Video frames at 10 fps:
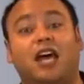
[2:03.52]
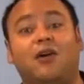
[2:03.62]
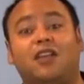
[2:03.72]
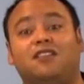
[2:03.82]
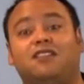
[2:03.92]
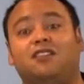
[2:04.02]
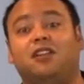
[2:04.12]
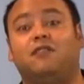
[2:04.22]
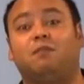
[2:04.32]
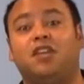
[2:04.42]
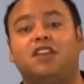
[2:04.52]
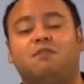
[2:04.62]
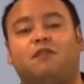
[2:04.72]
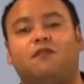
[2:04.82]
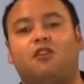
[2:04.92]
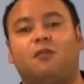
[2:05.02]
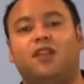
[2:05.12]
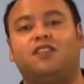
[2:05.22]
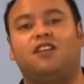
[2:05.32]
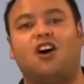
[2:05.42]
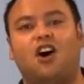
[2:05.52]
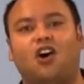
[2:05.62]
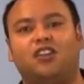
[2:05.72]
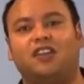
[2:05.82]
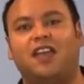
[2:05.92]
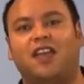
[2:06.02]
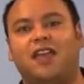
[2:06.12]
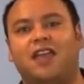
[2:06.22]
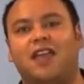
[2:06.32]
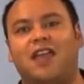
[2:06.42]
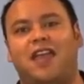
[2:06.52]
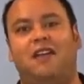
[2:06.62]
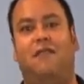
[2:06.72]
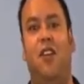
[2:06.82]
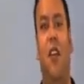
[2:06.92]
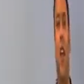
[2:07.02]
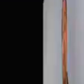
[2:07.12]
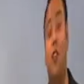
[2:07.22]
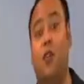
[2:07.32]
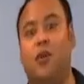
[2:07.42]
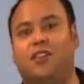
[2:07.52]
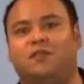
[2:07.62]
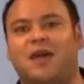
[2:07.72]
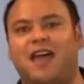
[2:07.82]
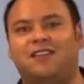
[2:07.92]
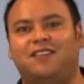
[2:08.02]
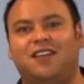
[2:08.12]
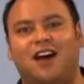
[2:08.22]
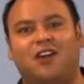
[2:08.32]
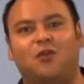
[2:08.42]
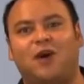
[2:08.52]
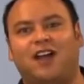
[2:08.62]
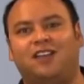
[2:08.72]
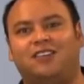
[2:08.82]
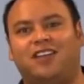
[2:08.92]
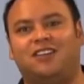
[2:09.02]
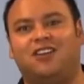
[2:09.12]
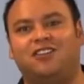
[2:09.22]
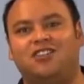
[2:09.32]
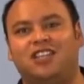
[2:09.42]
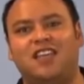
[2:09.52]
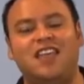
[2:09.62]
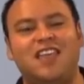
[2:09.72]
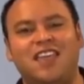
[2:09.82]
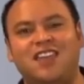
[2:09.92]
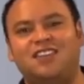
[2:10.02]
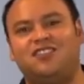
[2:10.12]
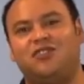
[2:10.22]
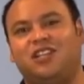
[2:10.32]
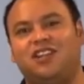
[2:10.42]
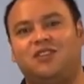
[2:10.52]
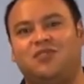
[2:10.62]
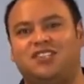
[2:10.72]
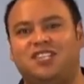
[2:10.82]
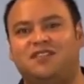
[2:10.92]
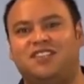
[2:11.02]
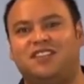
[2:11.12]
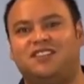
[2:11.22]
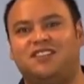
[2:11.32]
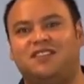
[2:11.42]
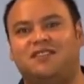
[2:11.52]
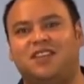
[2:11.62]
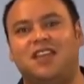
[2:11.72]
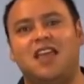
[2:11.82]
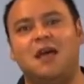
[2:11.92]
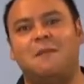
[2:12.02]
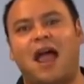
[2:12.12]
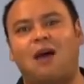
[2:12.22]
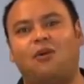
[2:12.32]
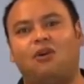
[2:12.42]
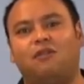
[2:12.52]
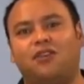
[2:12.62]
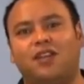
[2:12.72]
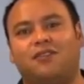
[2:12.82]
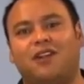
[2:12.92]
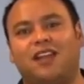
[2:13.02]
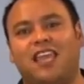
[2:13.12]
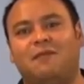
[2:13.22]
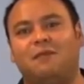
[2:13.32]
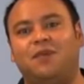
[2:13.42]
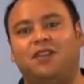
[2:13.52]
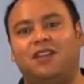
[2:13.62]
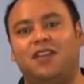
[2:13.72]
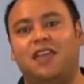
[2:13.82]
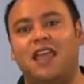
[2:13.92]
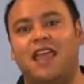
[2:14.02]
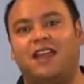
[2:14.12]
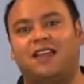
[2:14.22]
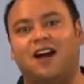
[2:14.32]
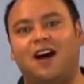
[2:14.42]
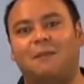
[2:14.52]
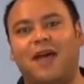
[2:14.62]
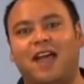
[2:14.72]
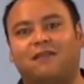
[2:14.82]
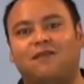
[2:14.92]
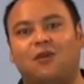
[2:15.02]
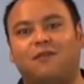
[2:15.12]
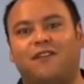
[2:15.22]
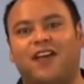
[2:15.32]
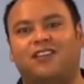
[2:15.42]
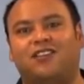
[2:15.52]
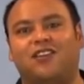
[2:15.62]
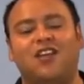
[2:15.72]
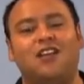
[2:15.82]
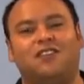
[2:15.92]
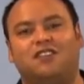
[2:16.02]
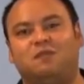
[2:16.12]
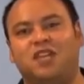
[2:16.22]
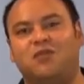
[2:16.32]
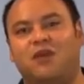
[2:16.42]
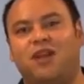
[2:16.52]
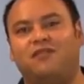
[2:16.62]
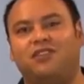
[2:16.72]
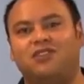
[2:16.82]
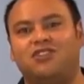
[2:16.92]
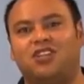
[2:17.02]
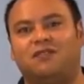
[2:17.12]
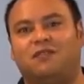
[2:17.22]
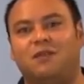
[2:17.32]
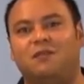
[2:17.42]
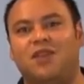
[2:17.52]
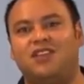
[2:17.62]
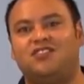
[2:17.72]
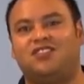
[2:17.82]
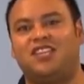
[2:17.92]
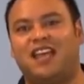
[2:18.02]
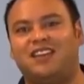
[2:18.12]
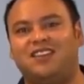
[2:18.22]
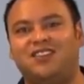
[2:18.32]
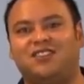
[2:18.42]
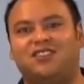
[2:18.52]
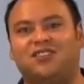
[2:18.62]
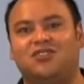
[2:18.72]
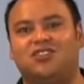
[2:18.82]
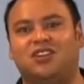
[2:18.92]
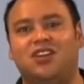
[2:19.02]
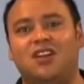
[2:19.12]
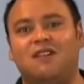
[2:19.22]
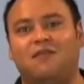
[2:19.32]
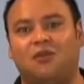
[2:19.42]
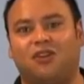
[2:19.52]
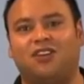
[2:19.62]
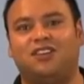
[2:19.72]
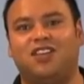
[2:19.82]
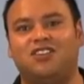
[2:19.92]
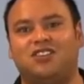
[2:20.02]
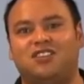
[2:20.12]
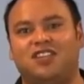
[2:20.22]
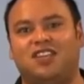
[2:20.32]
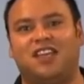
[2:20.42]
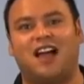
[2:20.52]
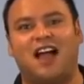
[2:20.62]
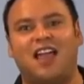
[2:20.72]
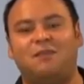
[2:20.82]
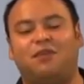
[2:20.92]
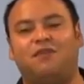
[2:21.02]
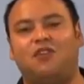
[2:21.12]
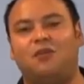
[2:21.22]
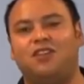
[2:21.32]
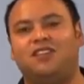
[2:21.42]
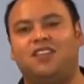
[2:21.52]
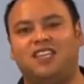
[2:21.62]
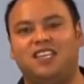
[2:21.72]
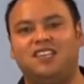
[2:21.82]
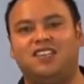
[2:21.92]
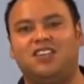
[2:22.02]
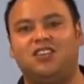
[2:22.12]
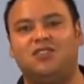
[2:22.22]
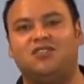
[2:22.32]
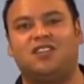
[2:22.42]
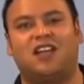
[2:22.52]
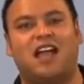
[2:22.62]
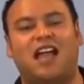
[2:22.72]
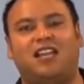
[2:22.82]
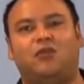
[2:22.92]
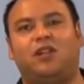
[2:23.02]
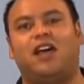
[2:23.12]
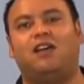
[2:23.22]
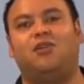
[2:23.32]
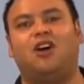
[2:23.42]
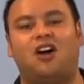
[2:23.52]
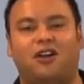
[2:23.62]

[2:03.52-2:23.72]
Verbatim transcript: allowing it to deliver peak performance all day, every day. So with its patented autopilot technology, industry-leading receive sensitivity, power over ethernet capability, and compact form factor, the Speedway Revolution from Impinj is the ideal solution for organizations seeking a high performance, easy to use, and highly reliable